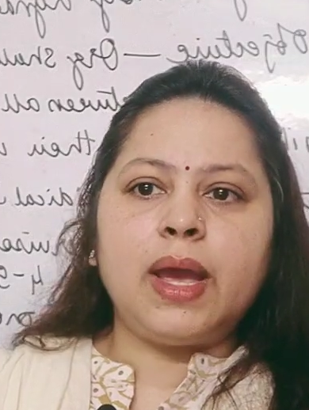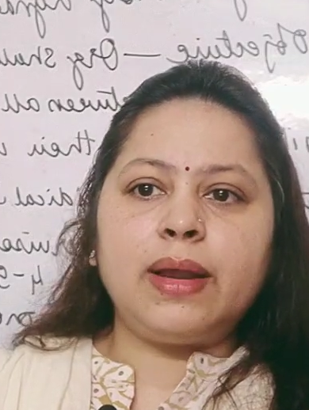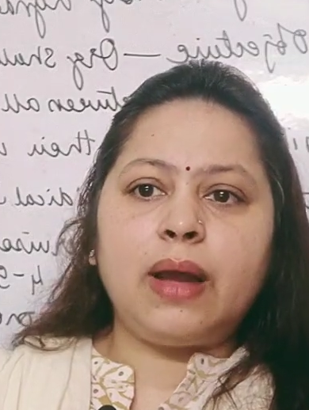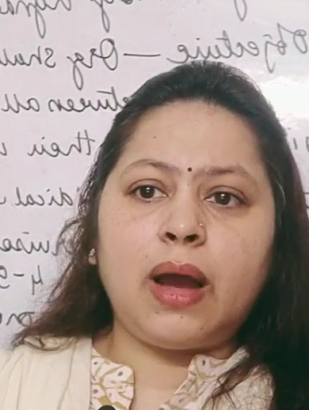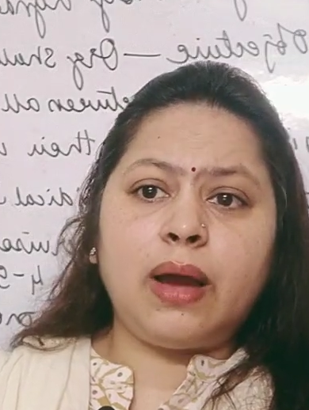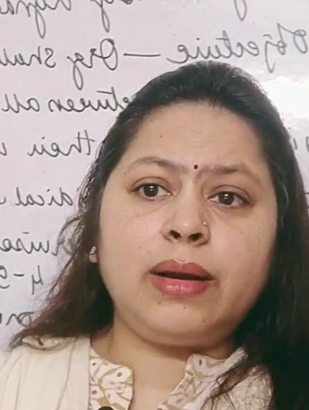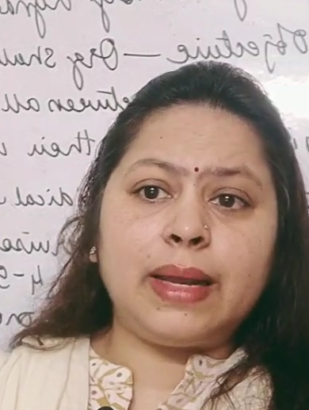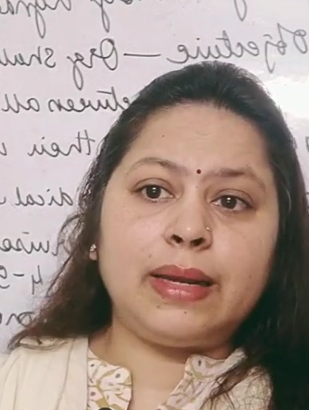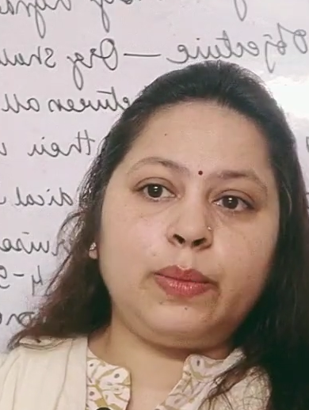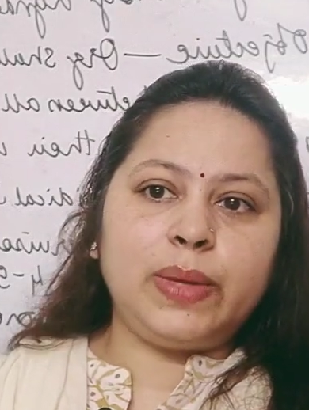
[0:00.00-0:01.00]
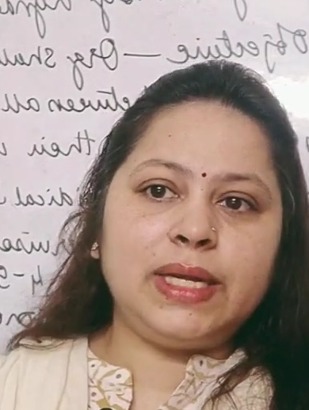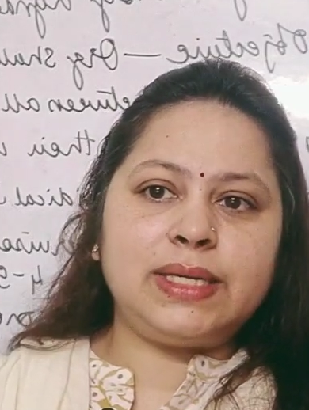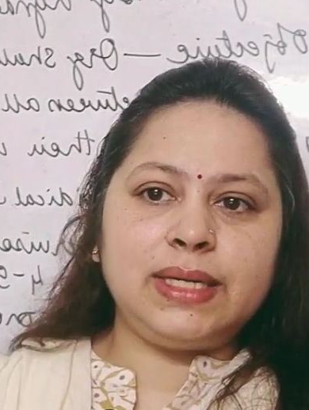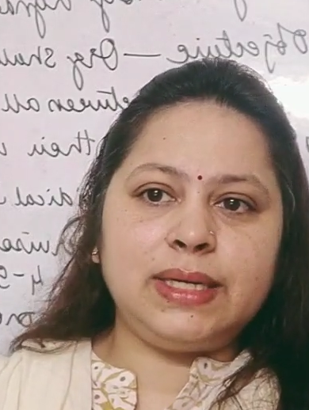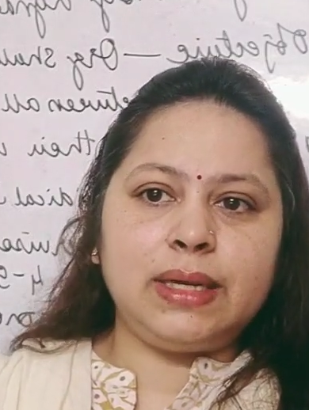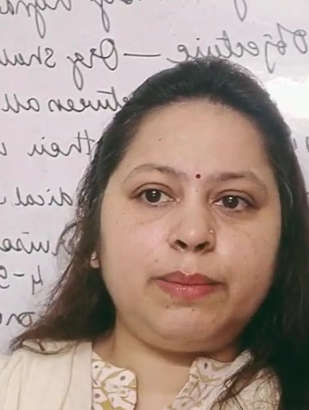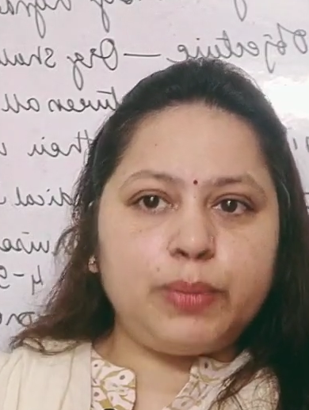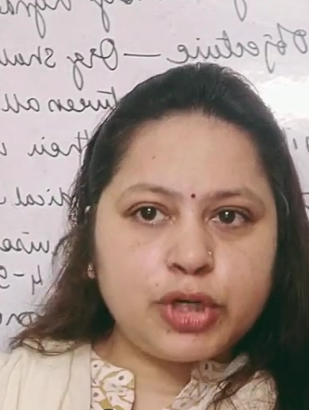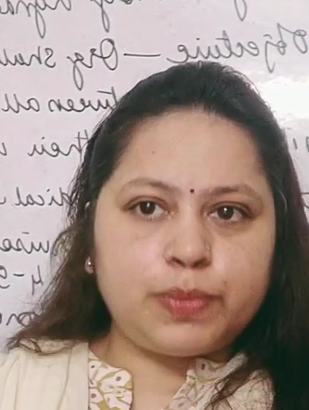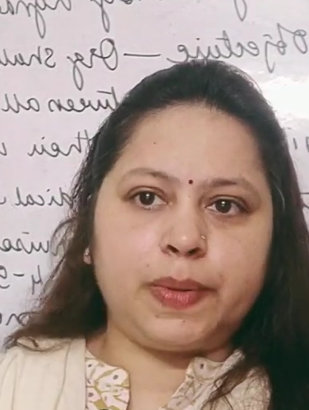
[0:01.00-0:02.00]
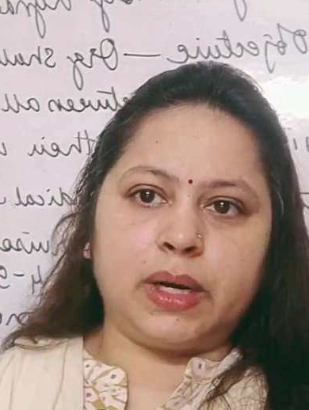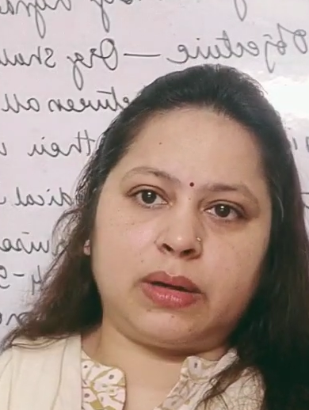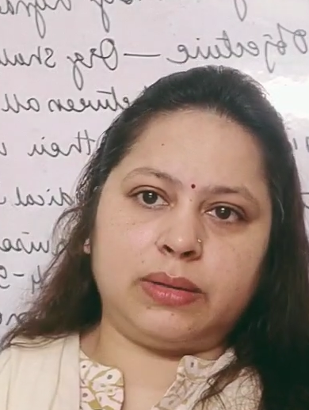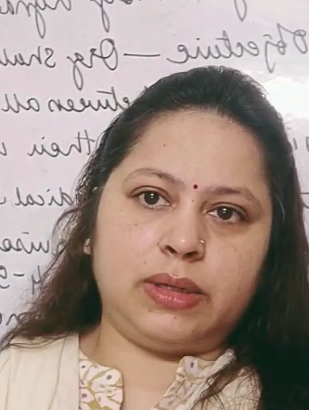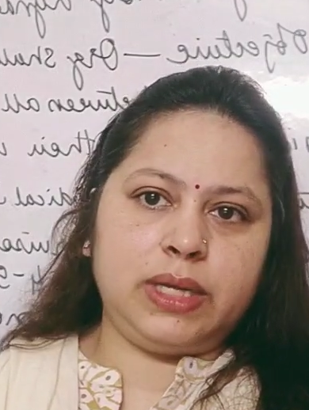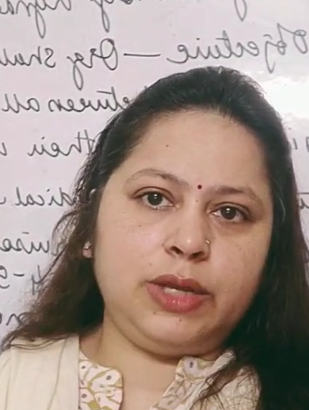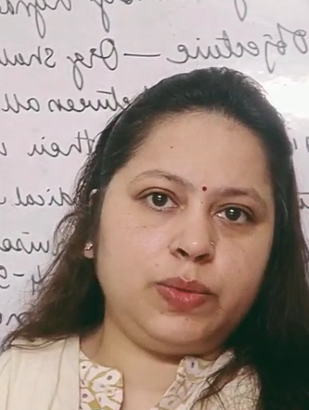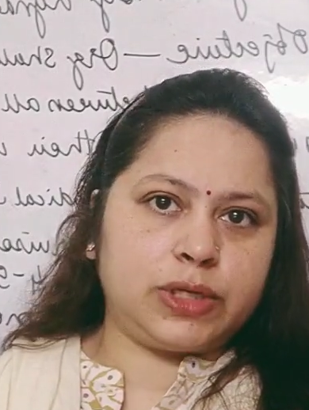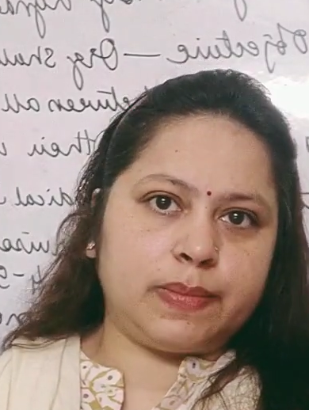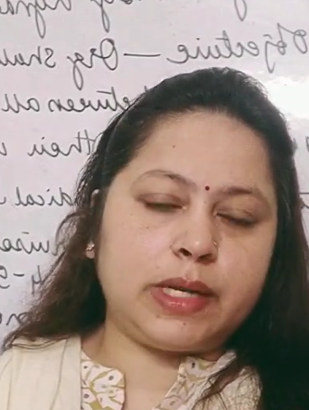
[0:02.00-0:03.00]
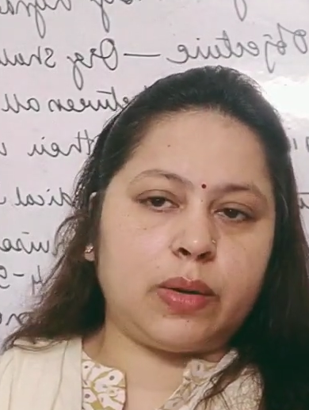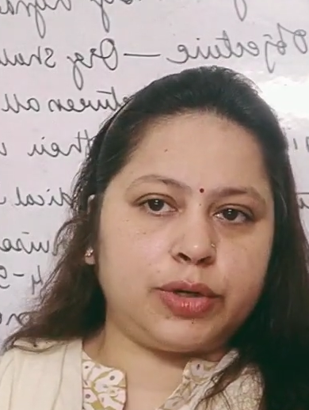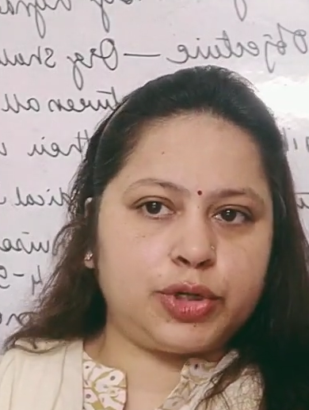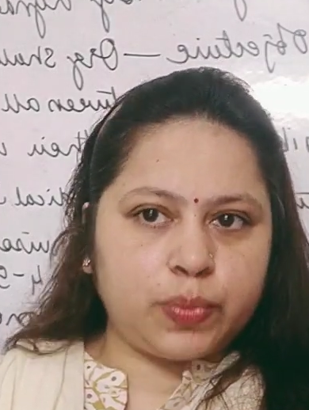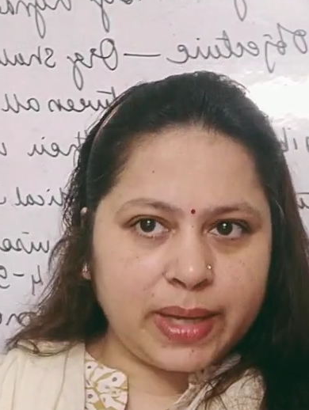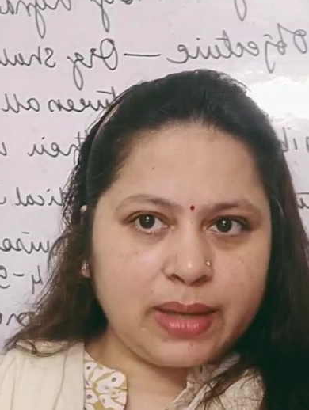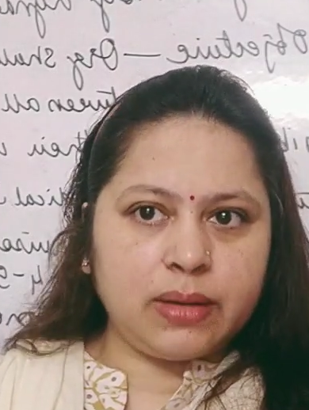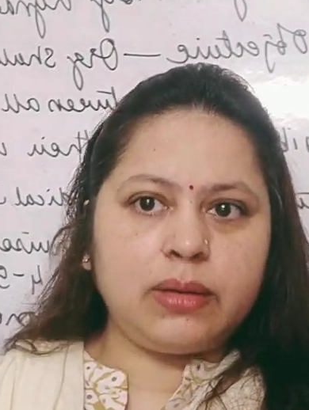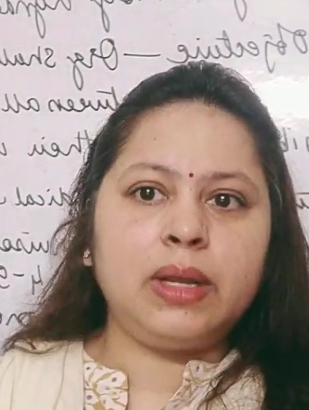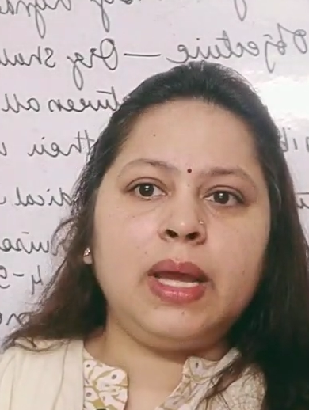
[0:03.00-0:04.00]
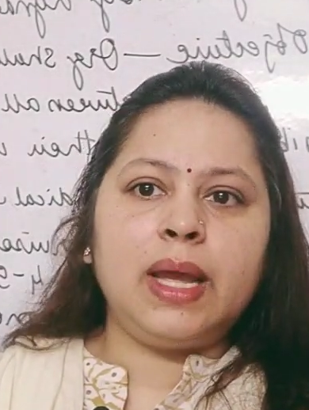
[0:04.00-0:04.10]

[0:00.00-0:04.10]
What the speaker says: And RLV-TD Pushpak, the reusable launch vehicle,